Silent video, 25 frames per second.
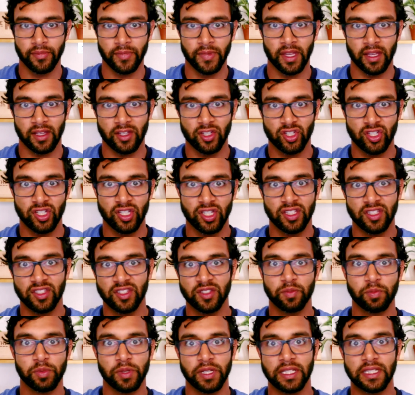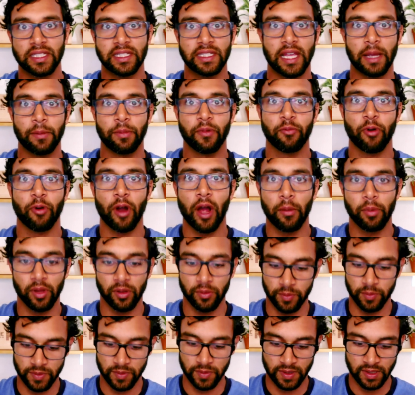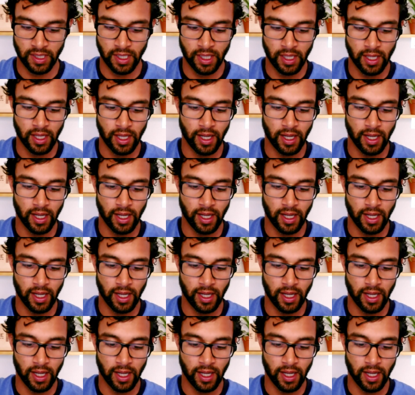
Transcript: like shin splint type of problems.